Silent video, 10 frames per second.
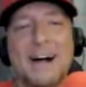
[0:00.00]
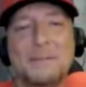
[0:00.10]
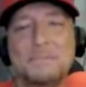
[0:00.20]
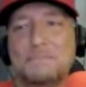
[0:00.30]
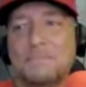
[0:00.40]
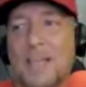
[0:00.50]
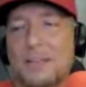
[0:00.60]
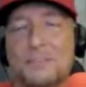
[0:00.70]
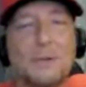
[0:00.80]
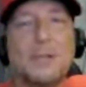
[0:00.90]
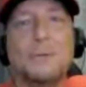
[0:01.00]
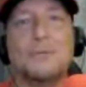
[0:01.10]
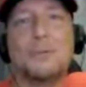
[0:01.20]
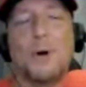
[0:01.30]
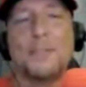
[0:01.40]
I still
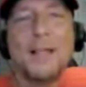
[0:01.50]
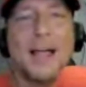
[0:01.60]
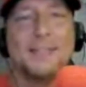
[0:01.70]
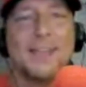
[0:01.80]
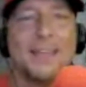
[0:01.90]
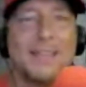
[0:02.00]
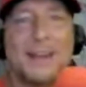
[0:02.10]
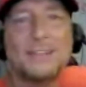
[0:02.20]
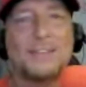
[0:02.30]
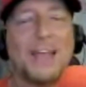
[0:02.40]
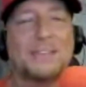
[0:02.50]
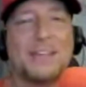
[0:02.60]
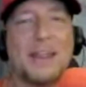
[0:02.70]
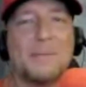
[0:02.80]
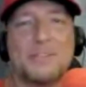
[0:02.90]
use the one line that he says
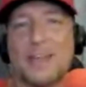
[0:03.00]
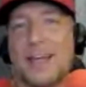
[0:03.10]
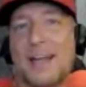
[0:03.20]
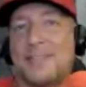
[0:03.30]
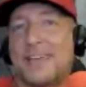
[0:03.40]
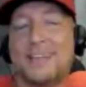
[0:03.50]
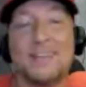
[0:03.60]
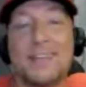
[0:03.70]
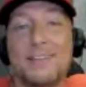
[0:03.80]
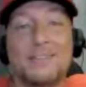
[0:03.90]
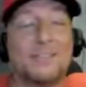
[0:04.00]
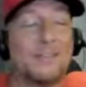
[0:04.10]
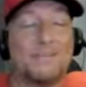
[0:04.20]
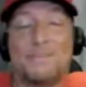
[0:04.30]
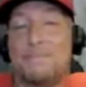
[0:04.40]
in it, which I think is
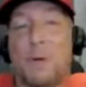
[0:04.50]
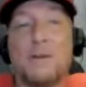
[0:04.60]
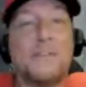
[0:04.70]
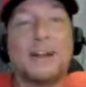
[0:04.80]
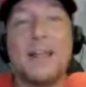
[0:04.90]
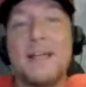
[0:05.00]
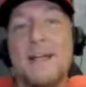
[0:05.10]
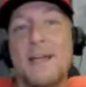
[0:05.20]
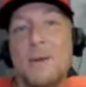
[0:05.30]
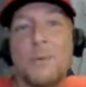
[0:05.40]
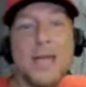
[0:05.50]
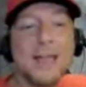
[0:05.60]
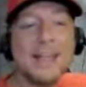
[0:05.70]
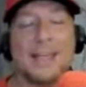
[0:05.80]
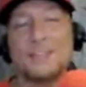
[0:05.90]
perfect.
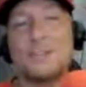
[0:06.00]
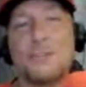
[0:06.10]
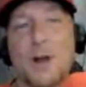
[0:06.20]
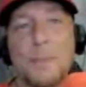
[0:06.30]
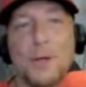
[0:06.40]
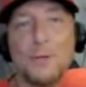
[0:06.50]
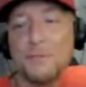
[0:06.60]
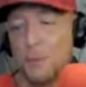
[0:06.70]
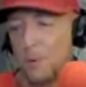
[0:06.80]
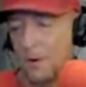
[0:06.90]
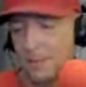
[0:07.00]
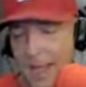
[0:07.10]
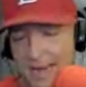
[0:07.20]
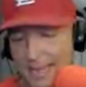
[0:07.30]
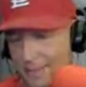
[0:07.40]
When he gets in trouble for
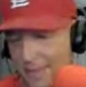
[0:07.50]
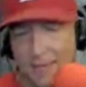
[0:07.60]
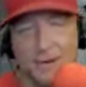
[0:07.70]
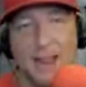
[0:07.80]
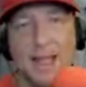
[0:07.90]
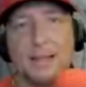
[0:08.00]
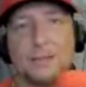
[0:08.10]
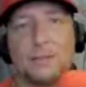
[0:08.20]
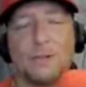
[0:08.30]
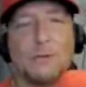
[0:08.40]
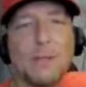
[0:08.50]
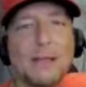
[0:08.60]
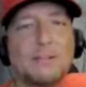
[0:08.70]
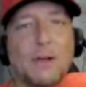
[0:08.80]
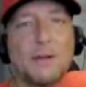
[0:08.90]
lighting the other guy's
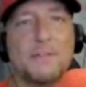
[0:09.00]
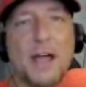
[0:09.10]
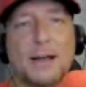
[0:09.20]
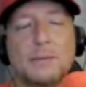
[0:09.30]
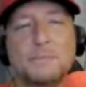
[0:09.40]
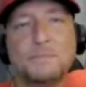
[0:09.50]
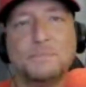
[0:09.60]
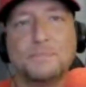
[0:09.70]
shoelace on fire